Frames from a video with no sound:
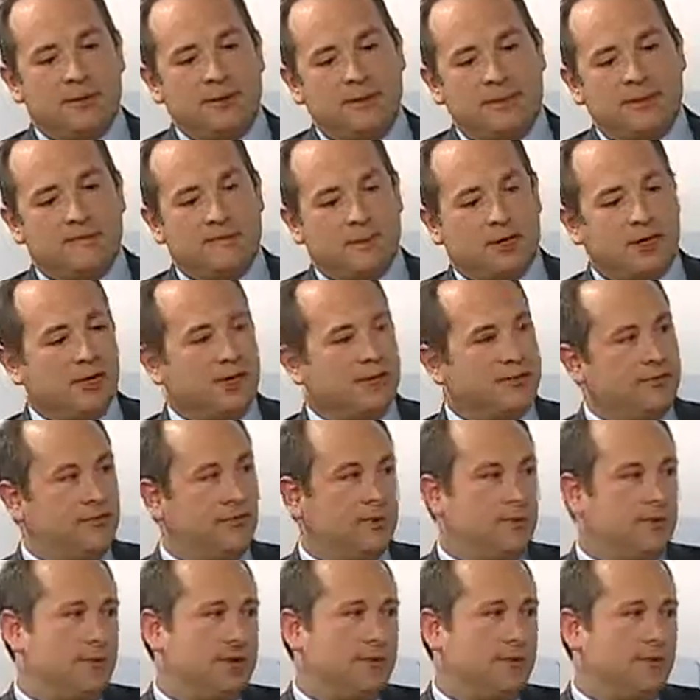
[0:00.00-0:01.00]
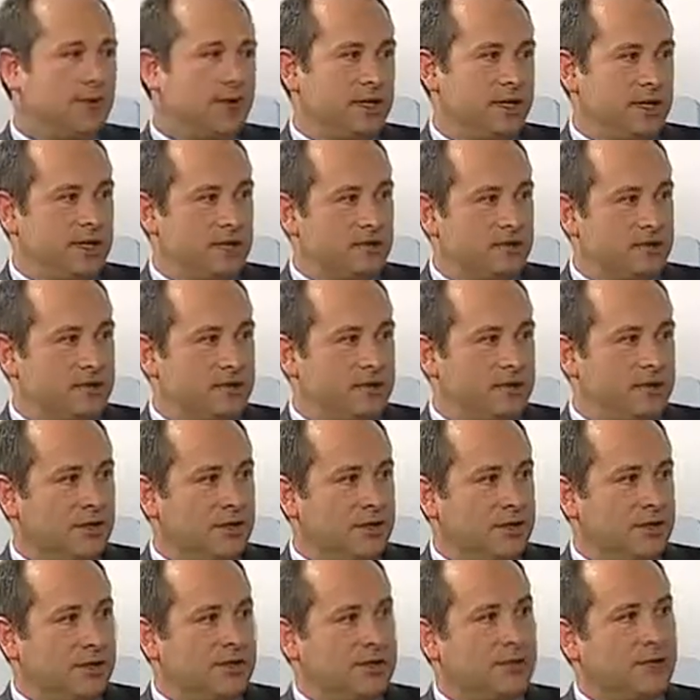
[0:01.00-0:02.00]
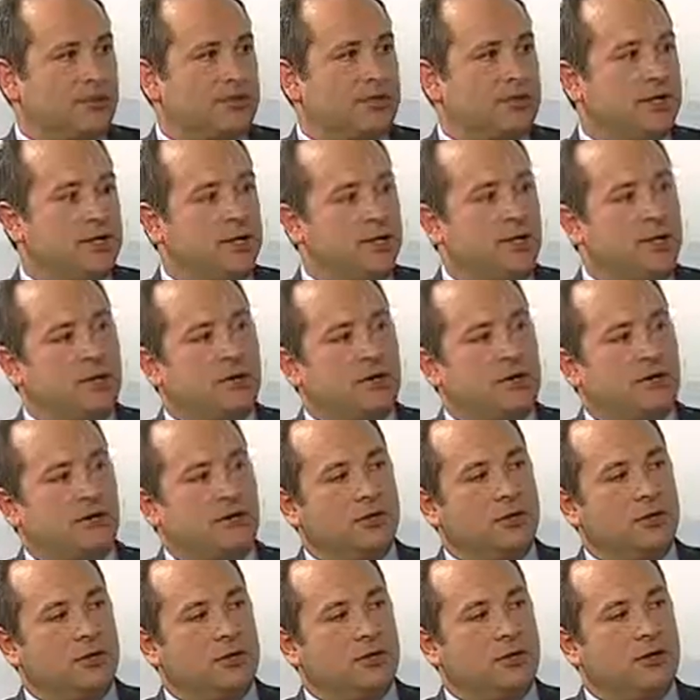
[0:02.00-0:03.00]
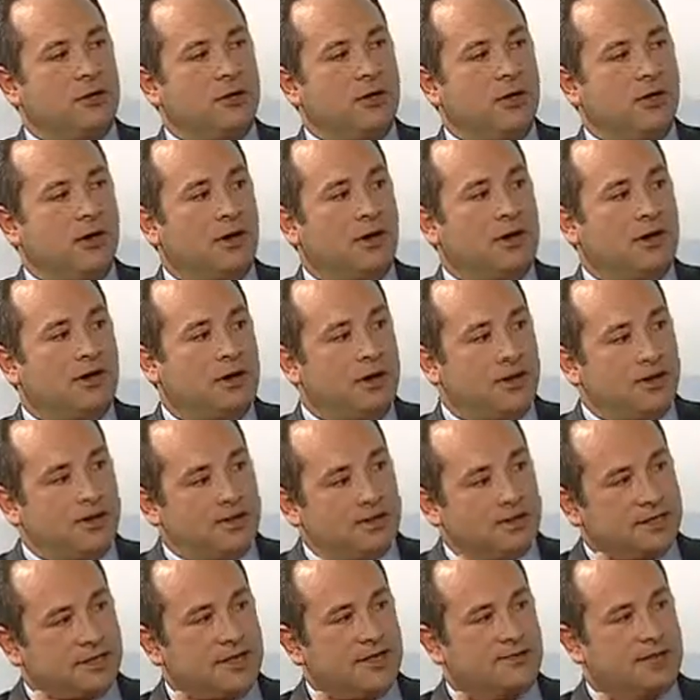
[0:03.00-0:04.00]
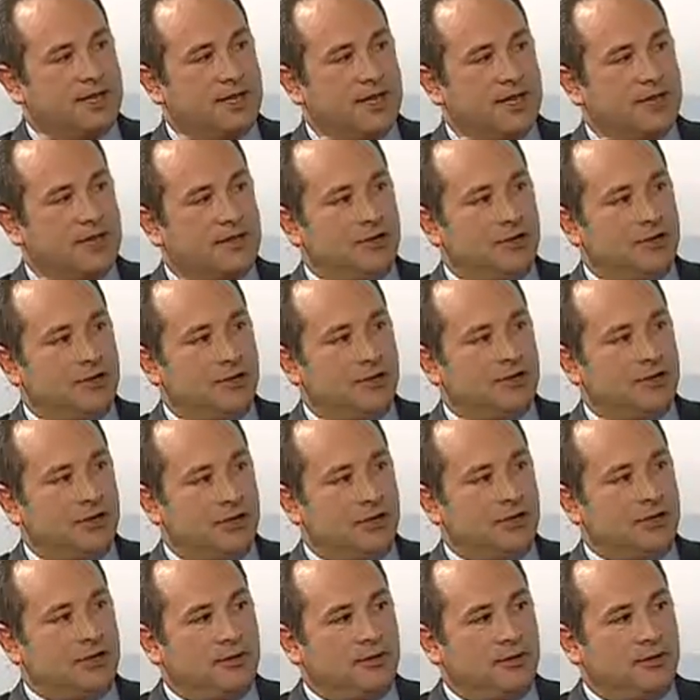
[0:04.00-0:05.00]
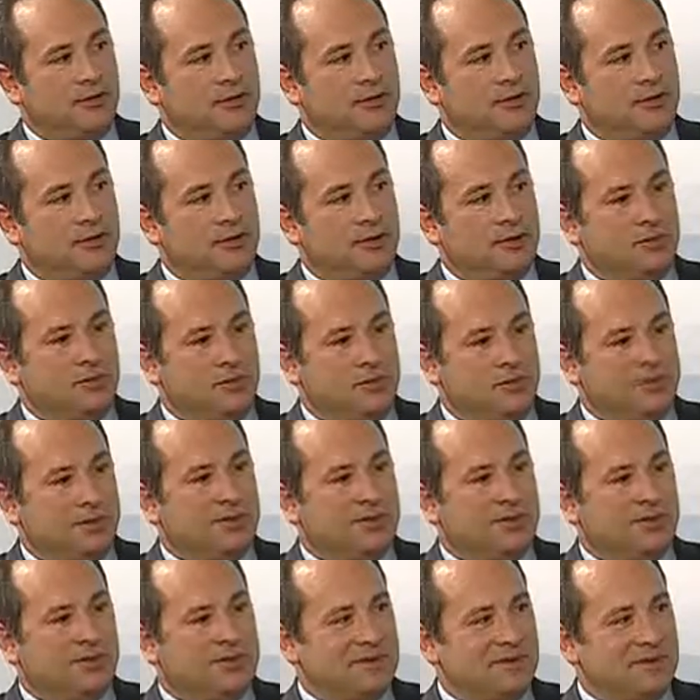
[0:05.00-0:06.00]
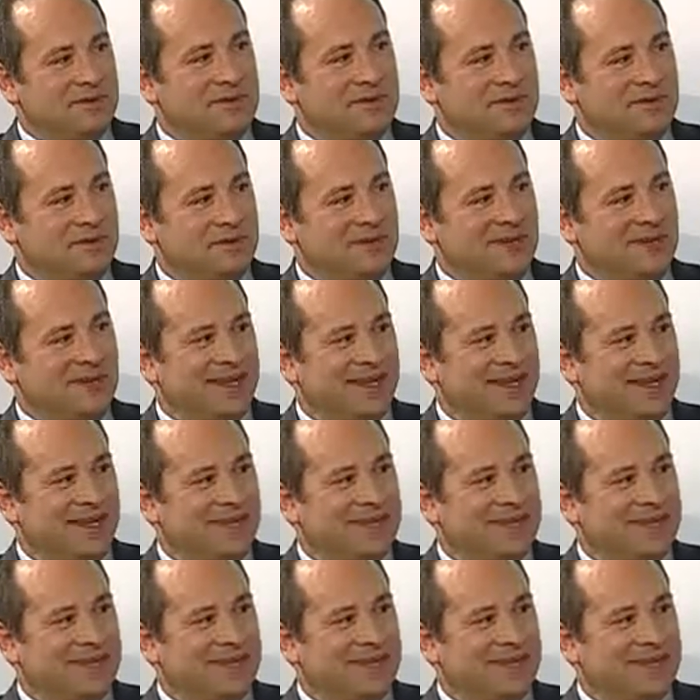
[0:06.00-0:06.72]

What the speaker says: you're going to have more complications. It's almost like working on your car, just lifting that hood up a little bit. We better know what you're looking at.